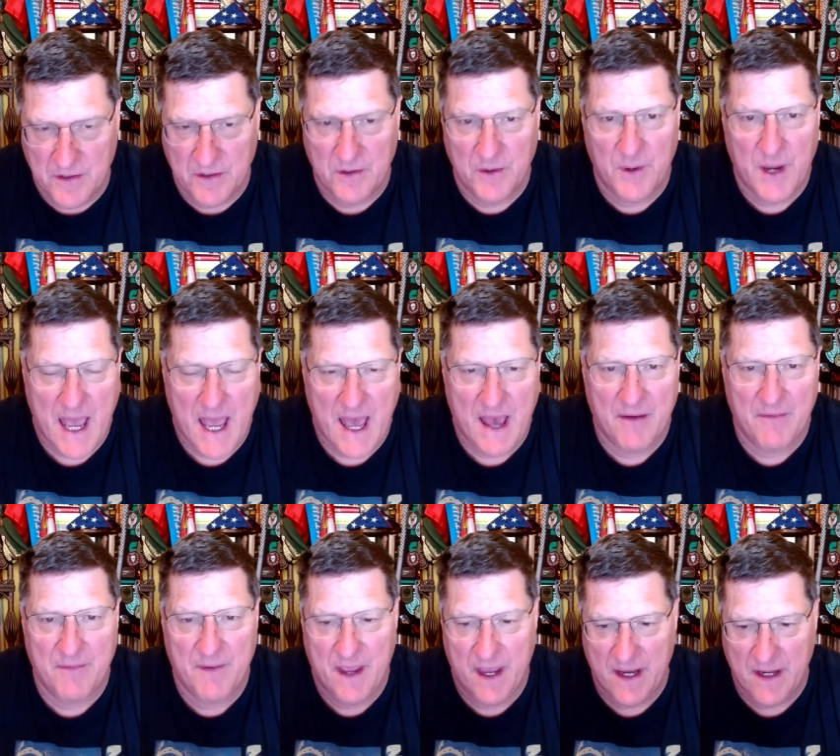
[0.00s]
to
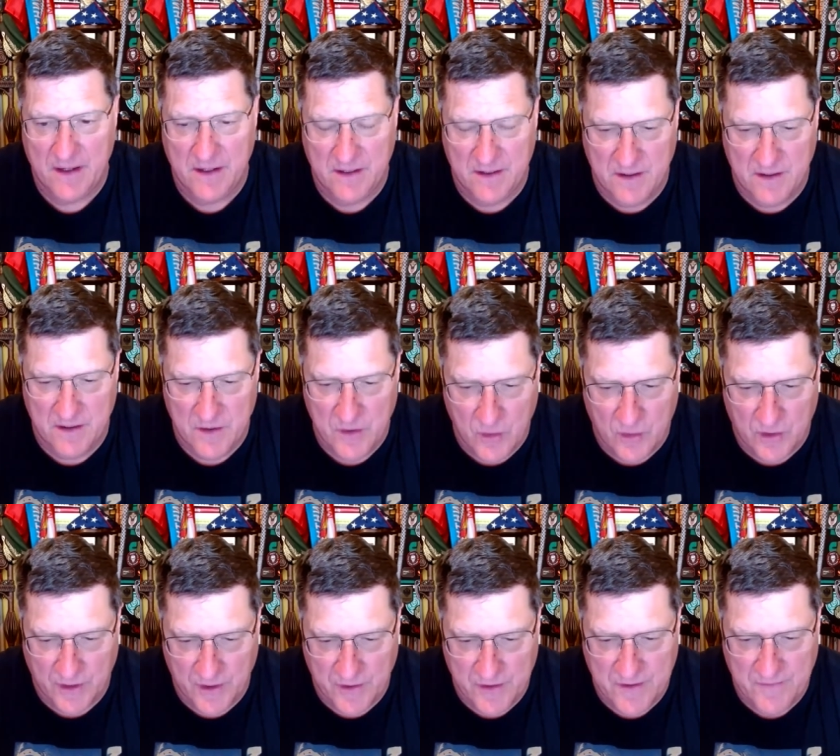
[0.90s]
have a
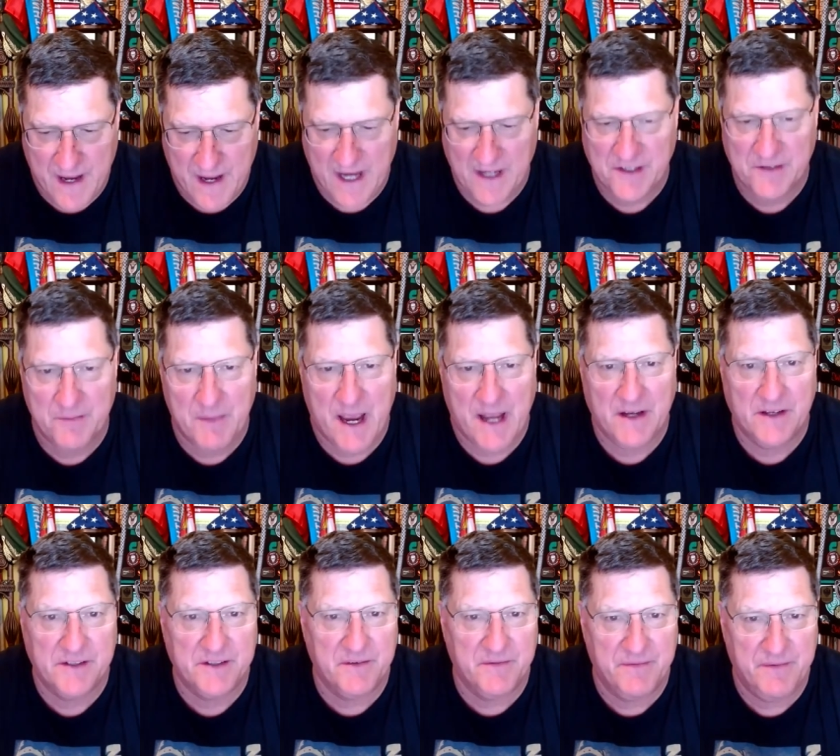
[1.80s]
nuclear device
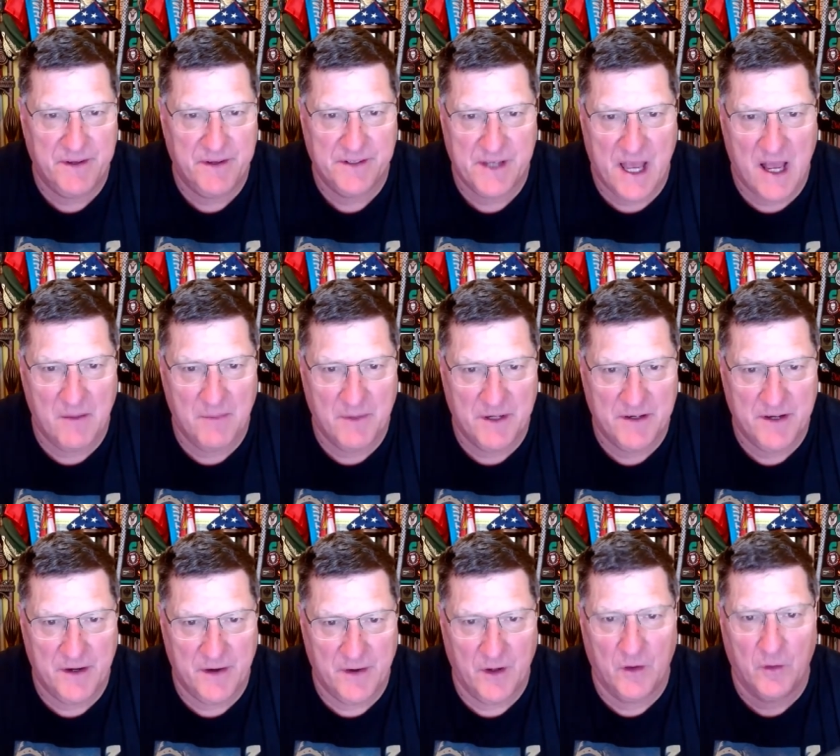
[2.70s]
minus the fissile
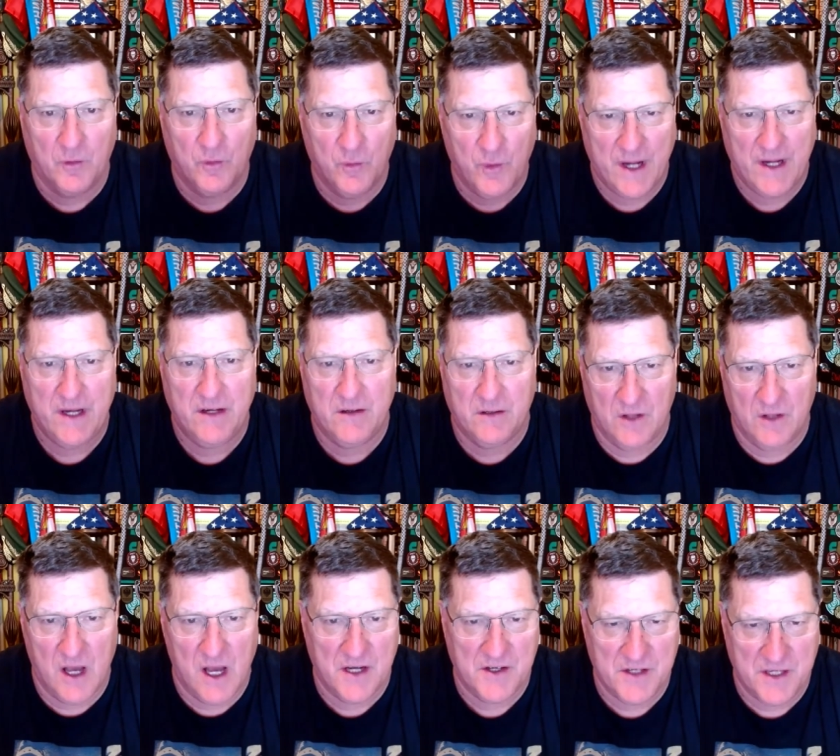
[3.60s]
material ready to
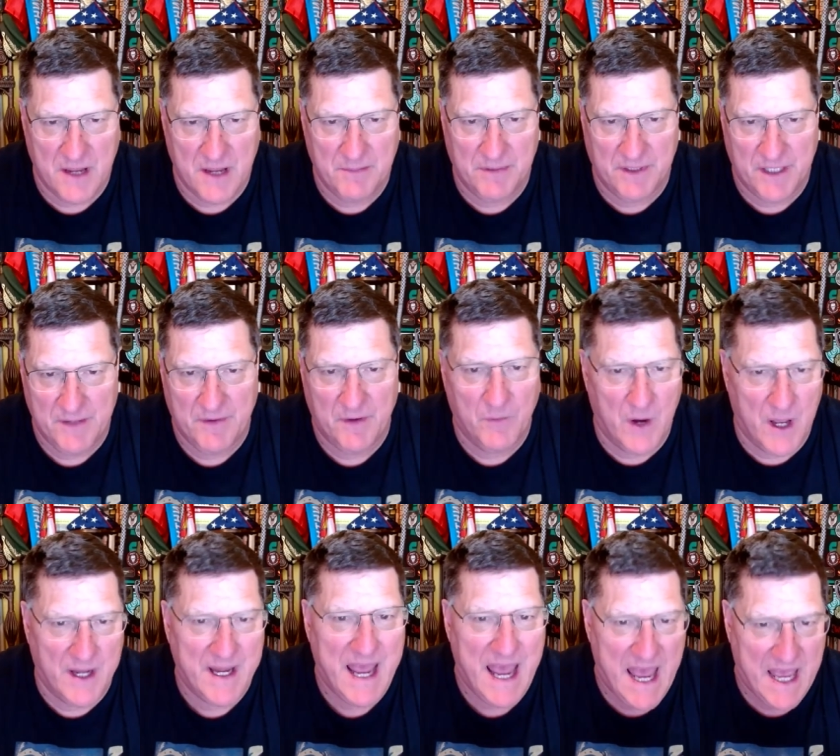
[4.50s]
launch. And I believe
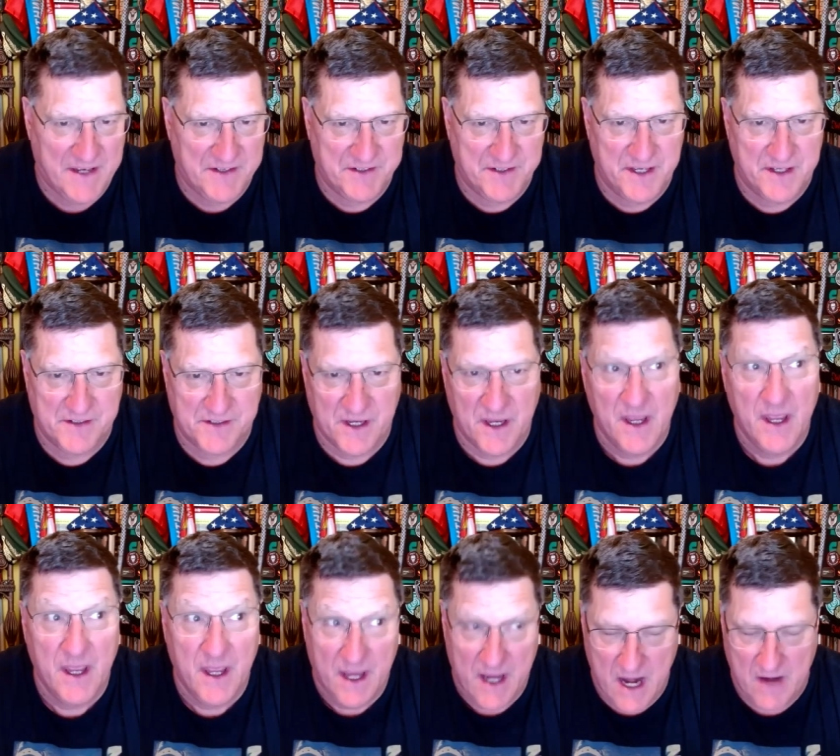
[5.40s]
Iran has this.
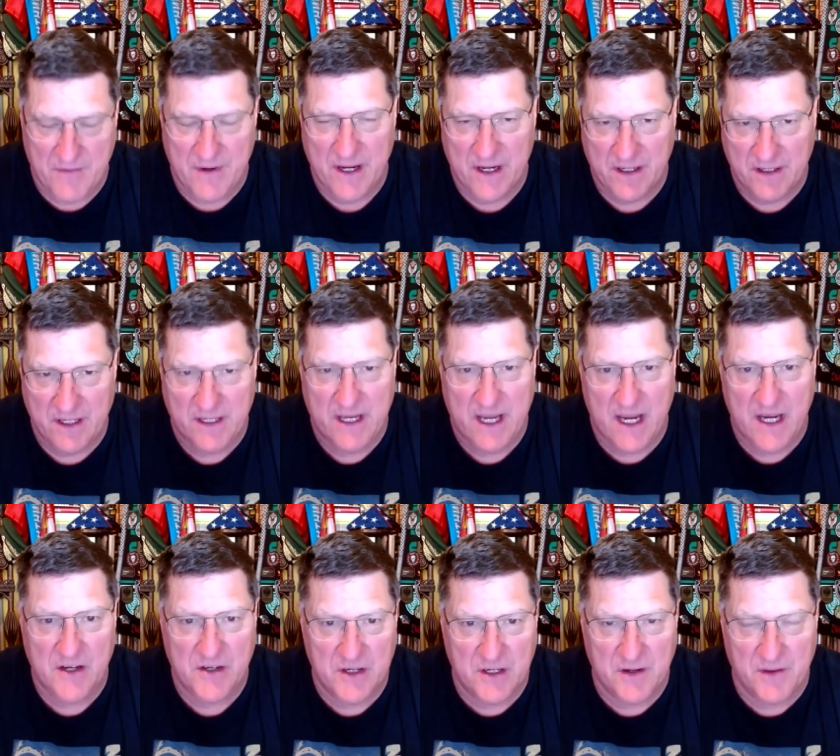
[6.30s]
Every
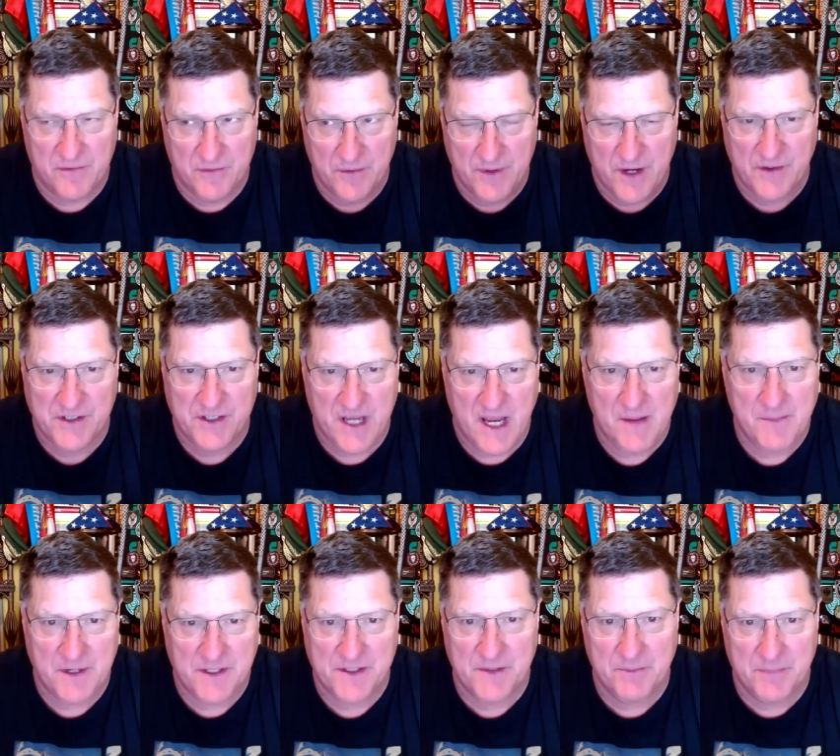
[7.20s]
indication through their
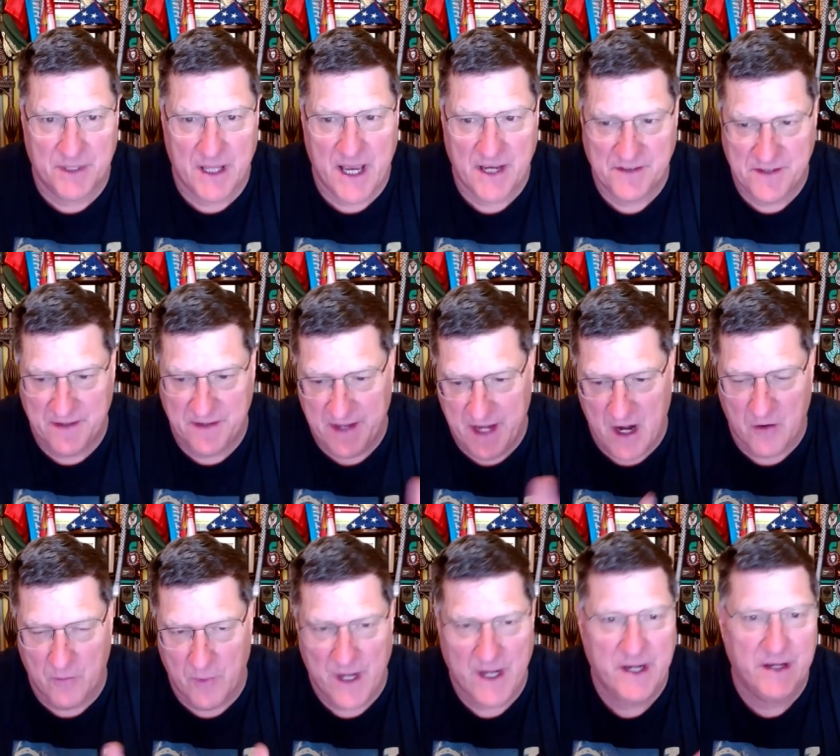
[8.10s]
statements implies that
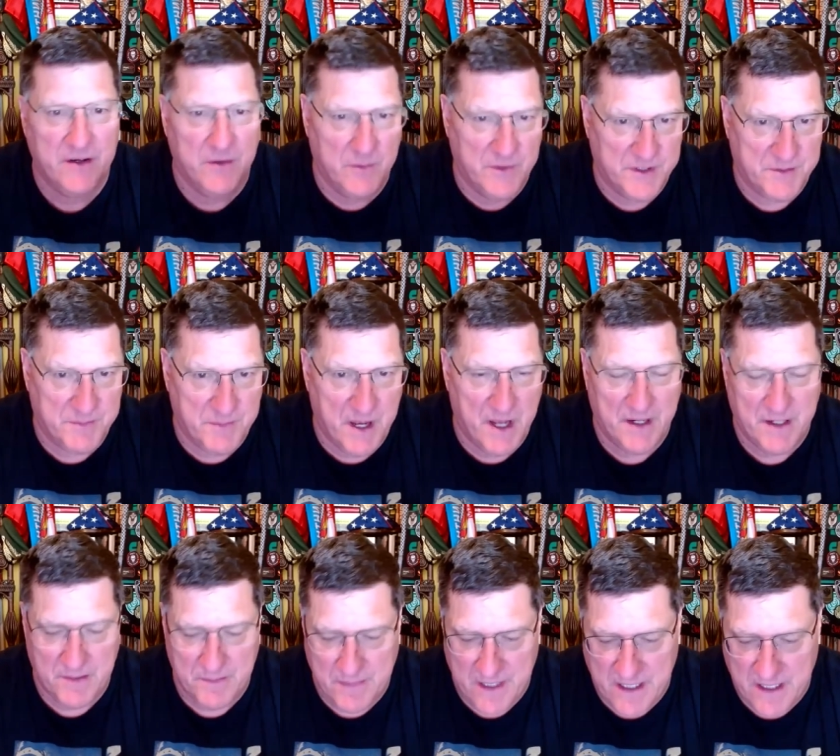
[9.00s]
they are ready to
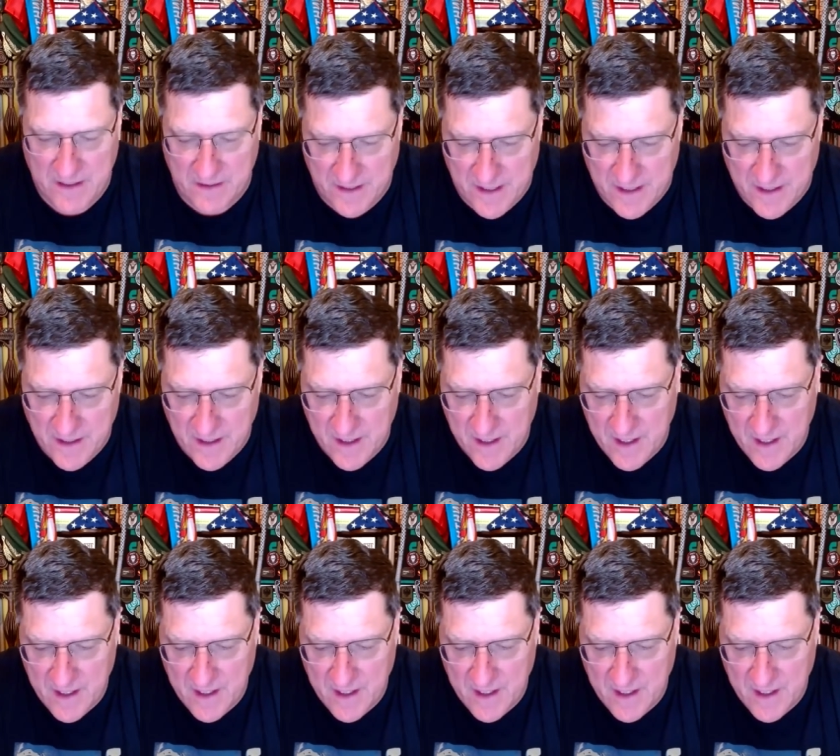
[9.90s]
respond immediately.